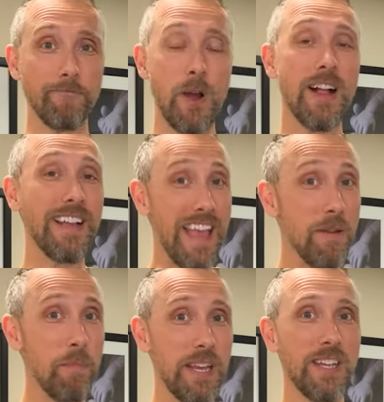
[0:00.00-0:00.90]
Well,
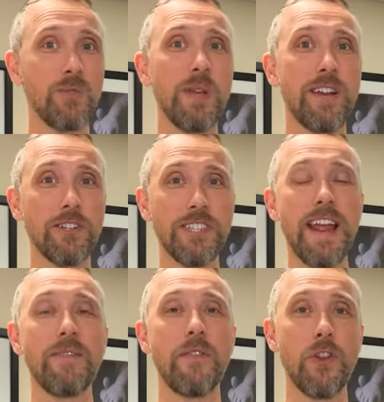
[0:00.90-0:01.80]
again, because we
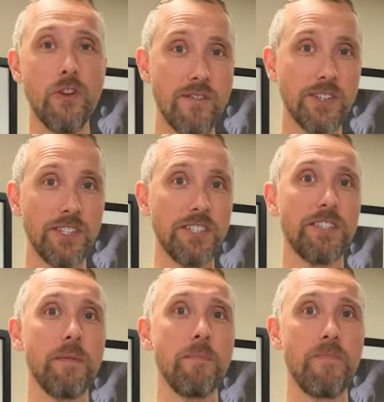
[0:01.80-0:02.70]
understand that the nervous
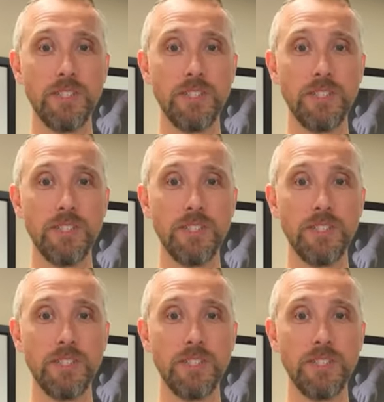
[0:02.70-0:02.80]
system